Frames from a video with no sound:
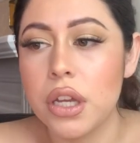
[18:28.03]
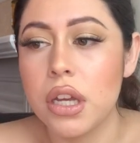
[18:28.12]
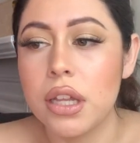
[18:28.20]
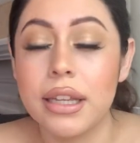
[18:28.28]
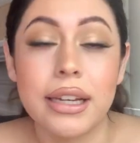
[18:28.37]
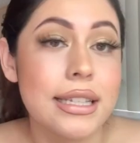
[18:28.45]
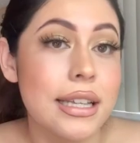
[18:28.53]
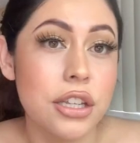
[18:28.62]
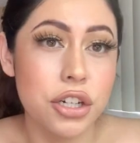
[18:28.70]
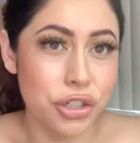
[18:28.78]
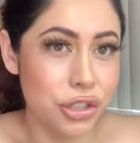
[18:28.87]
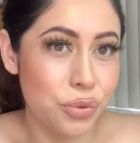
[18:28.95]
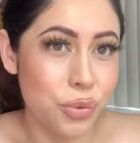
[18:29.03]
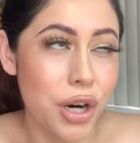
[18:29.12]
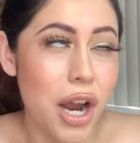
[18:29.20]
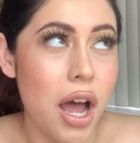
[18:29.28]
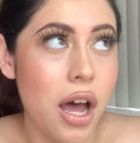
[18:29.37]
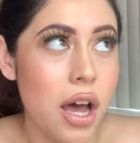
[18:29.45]
Like I said, the nurses were
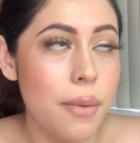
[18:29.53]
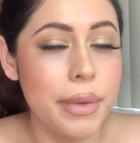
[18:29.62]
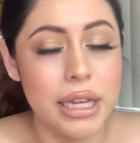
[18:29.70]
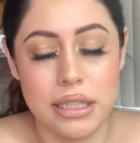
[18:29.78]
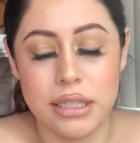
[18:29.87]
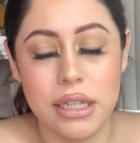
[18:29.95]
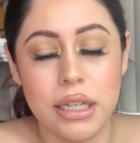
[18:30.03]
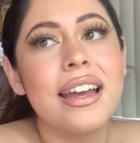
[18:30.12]
amazing,